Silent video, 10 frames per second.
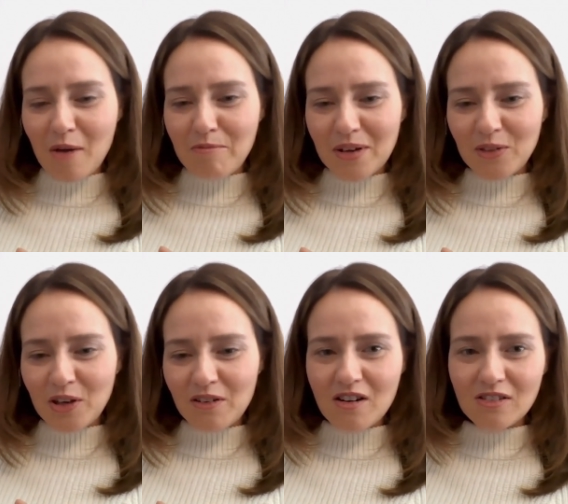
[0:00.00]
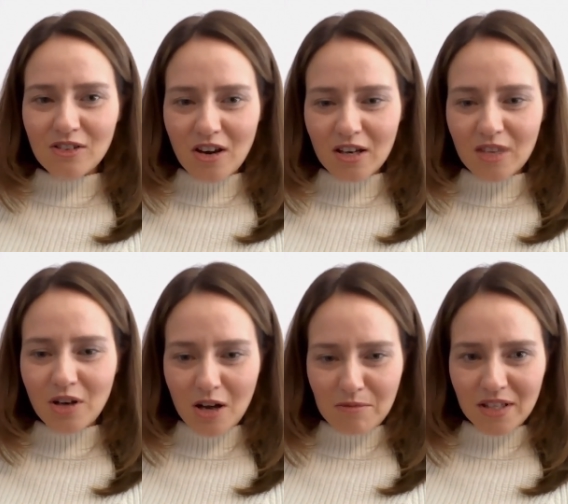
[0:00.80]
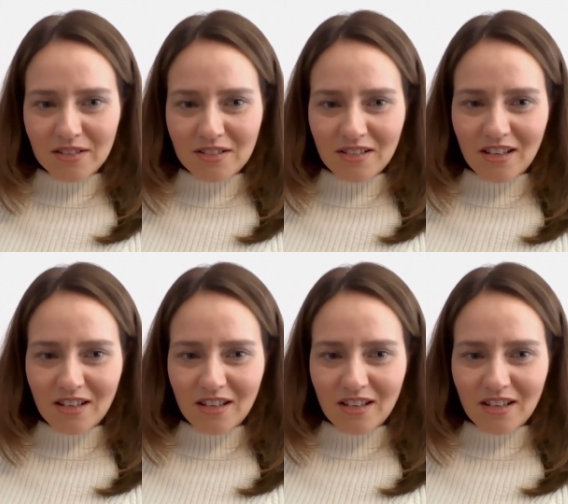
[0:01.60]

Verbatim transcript: but there are a lot of comments